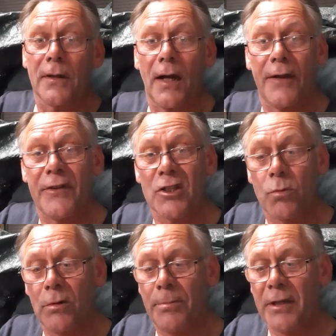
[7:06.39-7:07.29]
and this
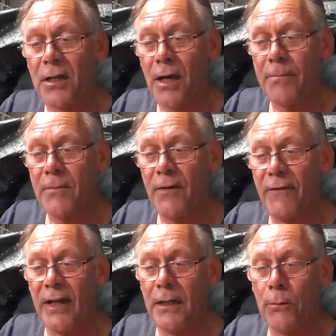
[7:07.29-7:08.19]
would have become
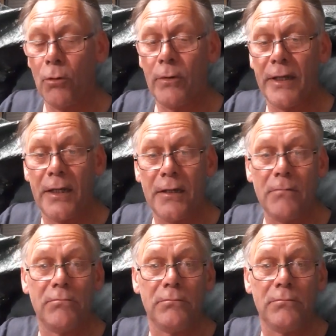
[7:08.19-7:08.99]
available in